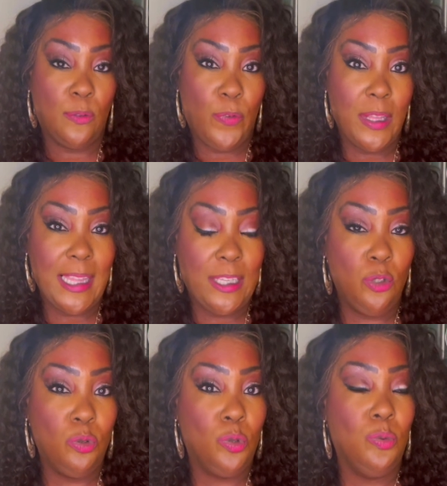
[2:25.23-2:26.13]
feel like
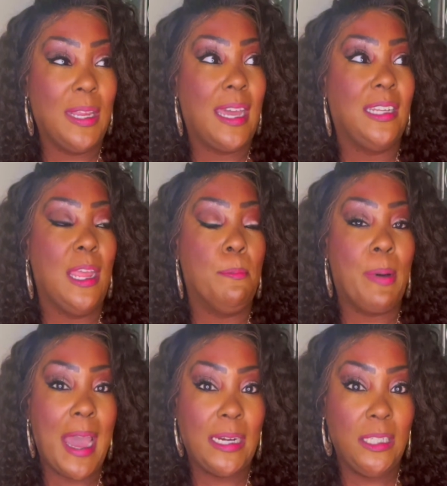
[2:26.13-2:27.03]
you do not
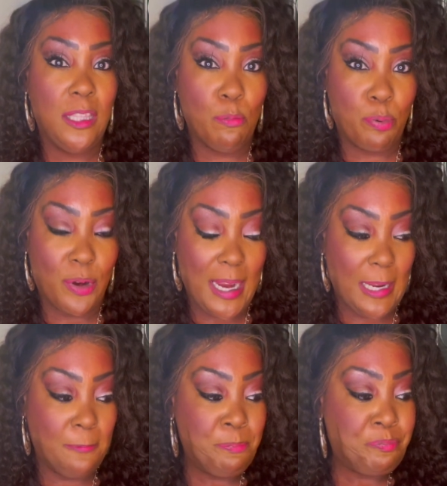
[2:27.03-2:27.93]
embody the
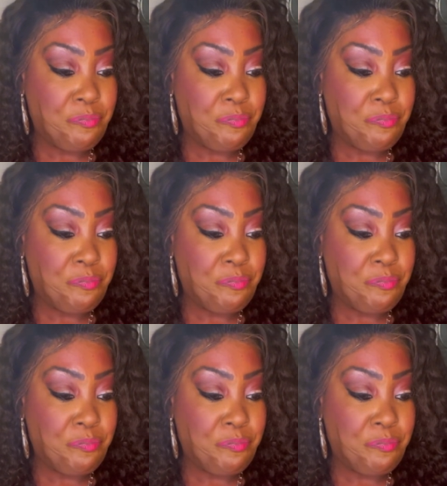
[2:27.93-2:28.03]
brand.